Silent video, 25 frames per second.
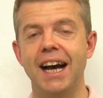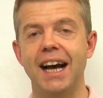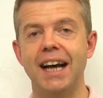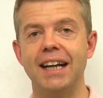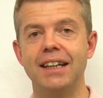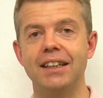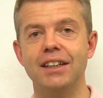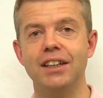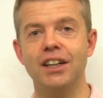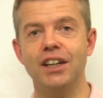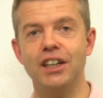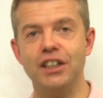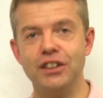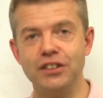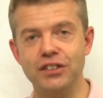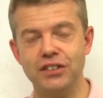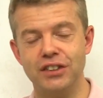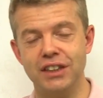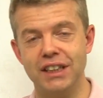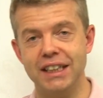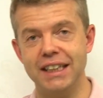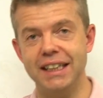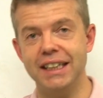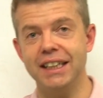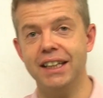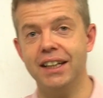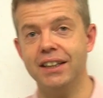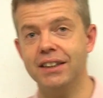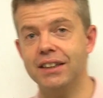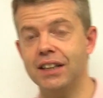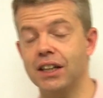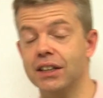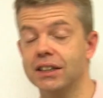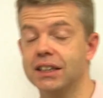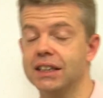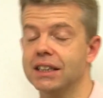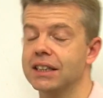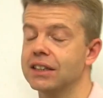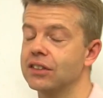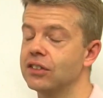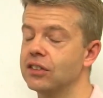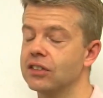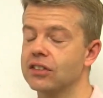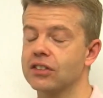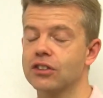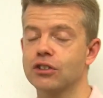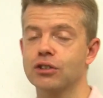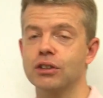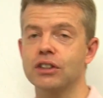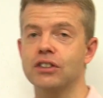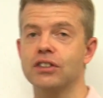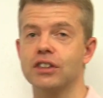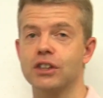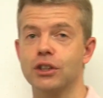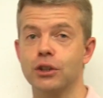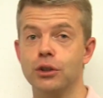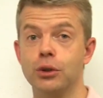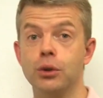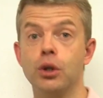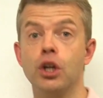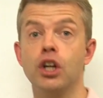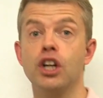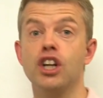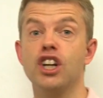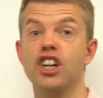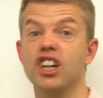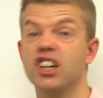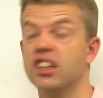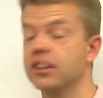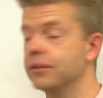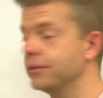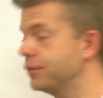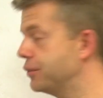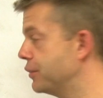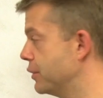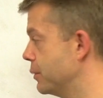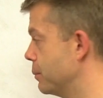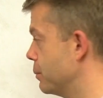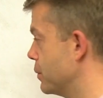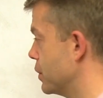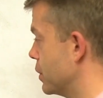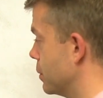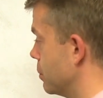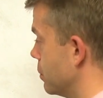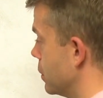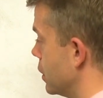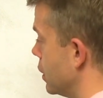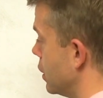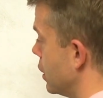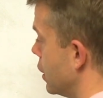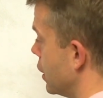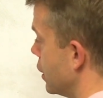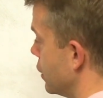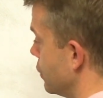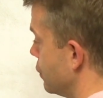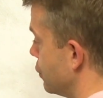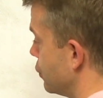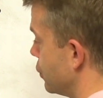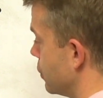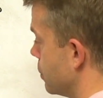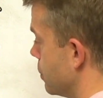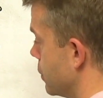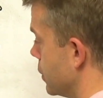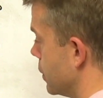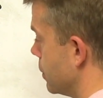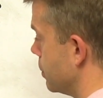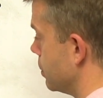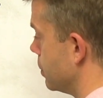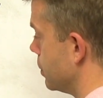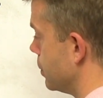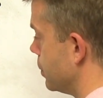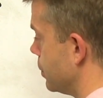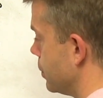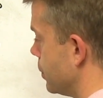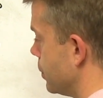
And lastly, I think this is critical, learn from them. Learn from them.